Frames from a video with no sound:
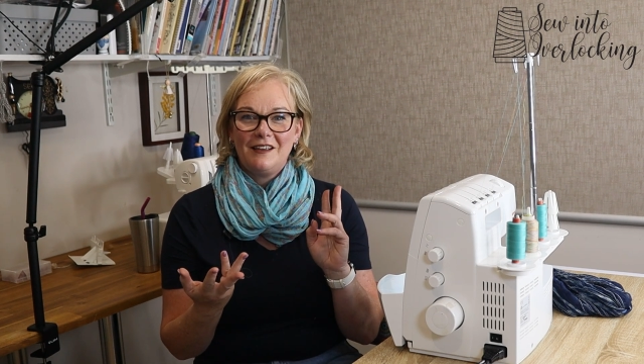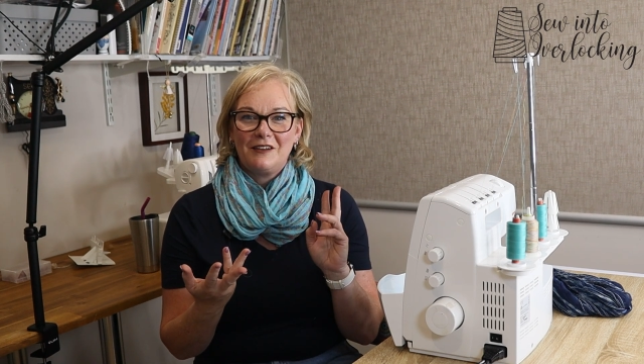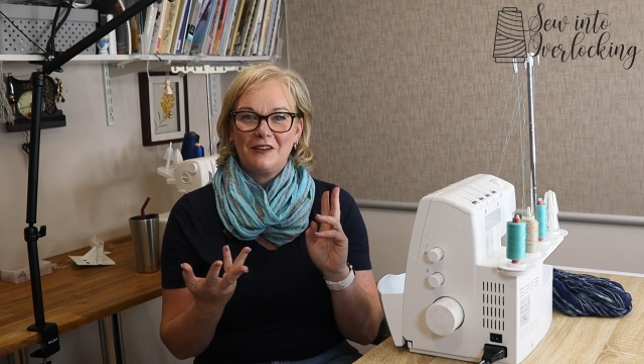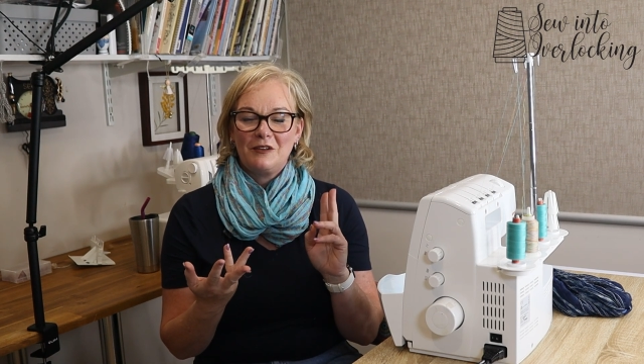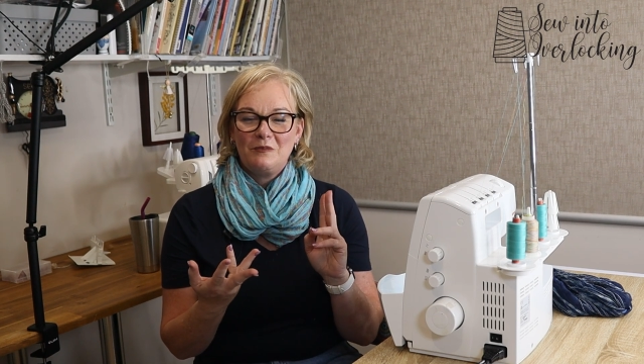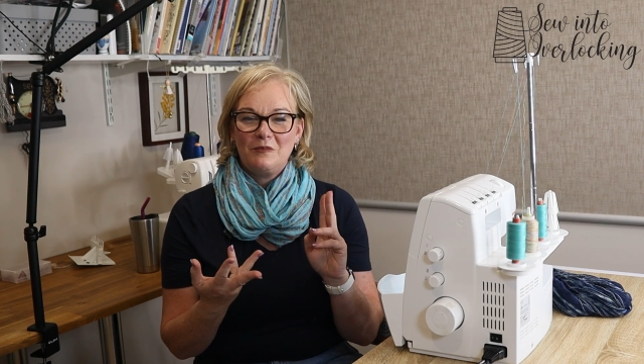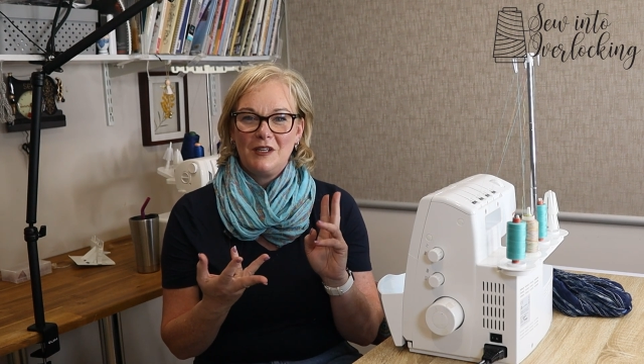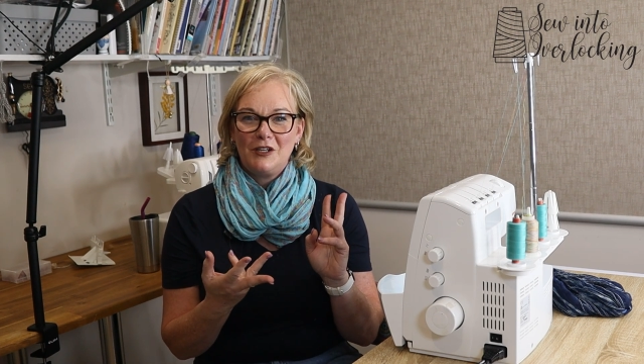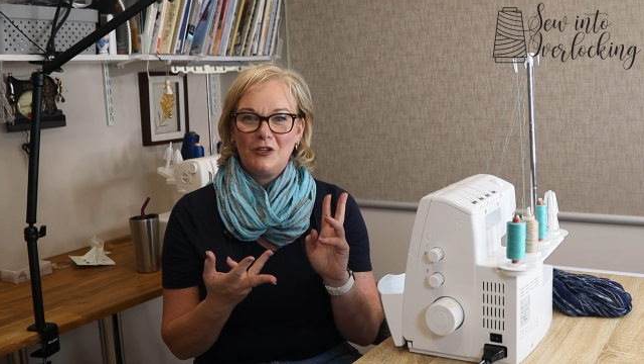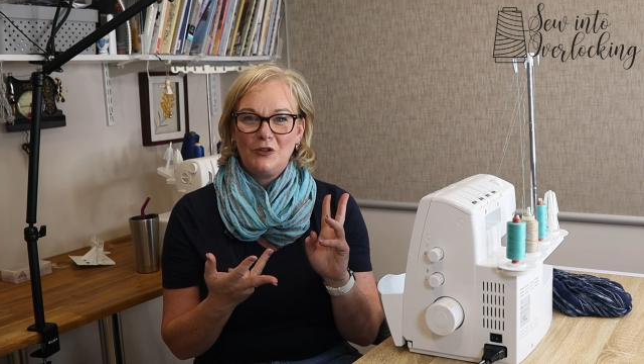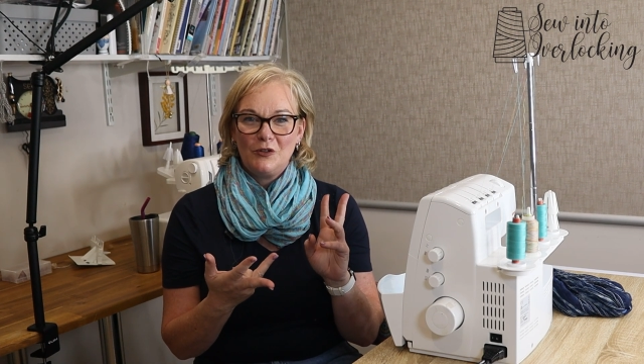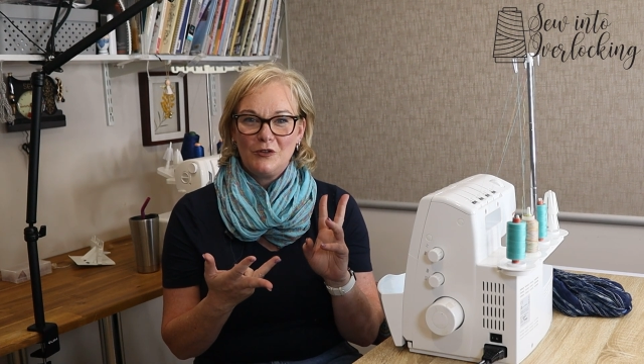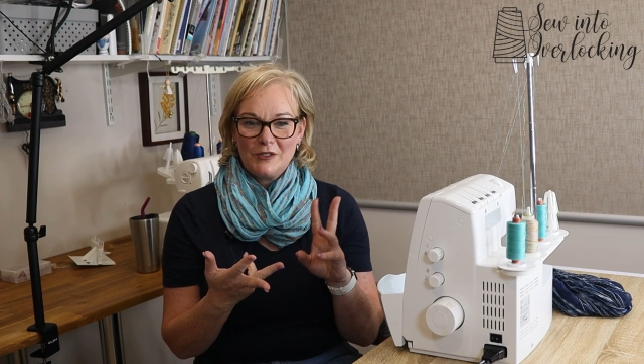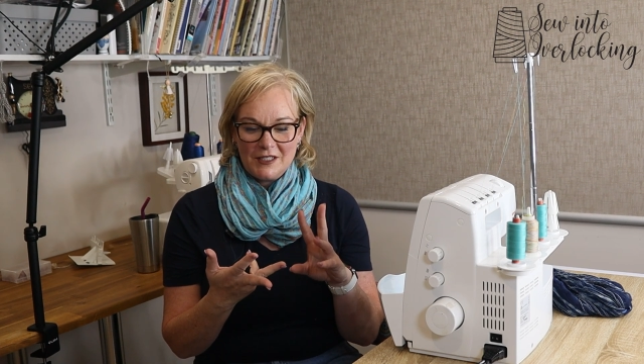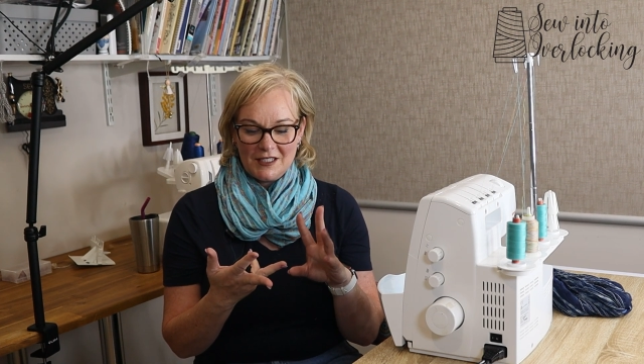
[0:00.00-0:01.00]
It can be
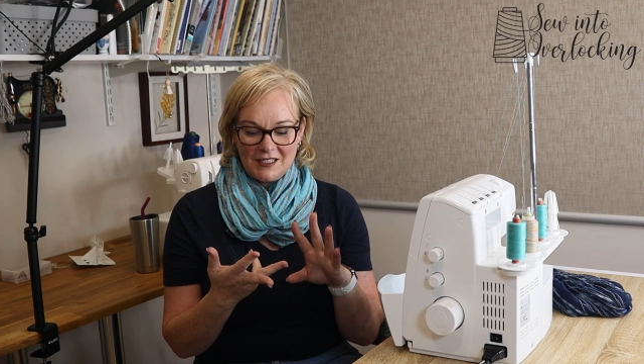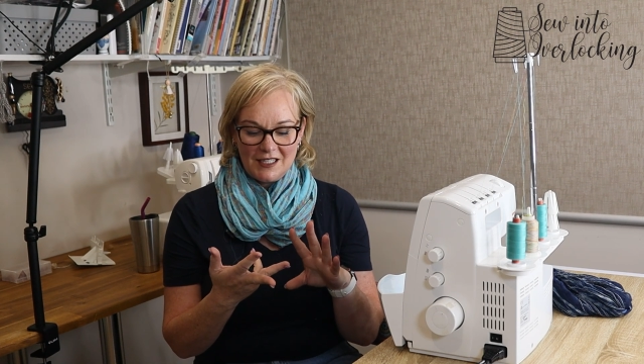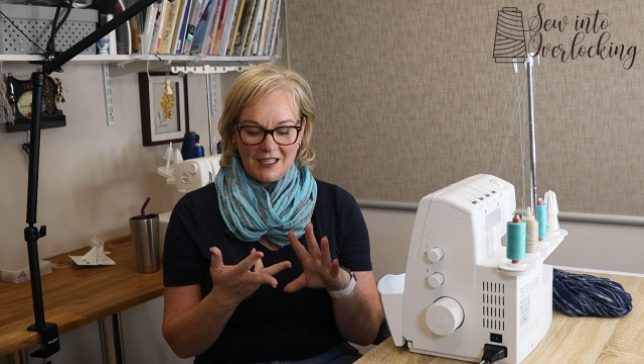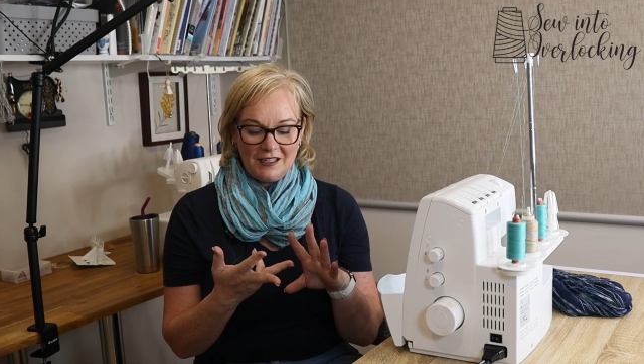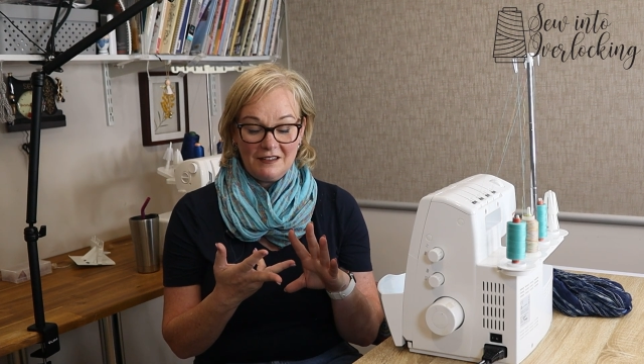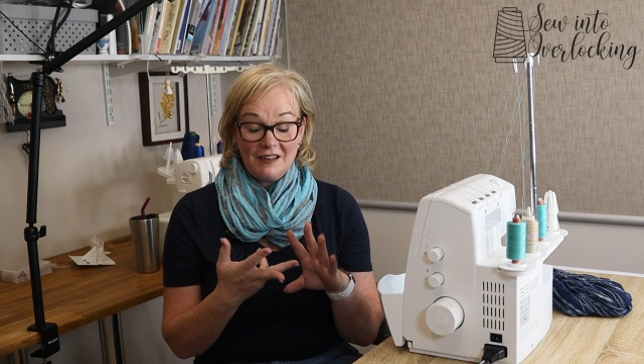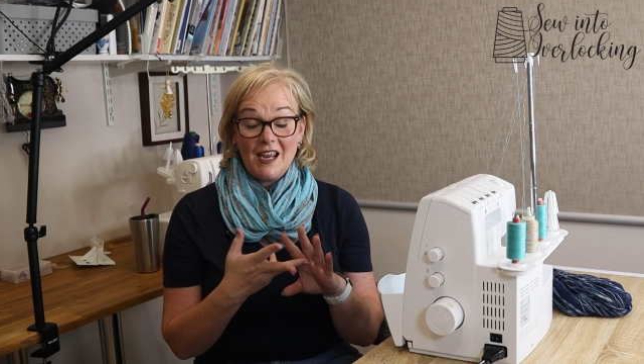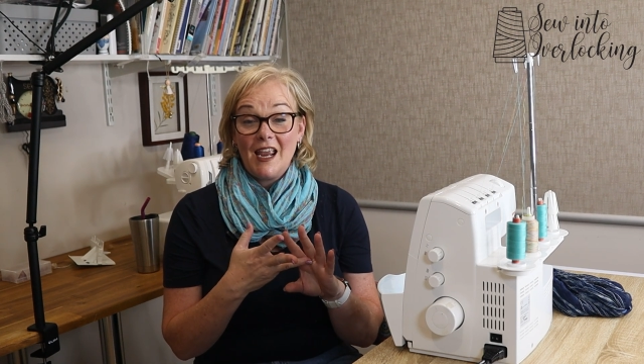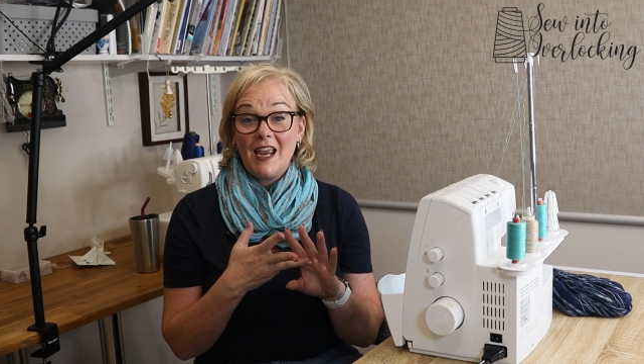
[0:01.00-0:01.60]
used in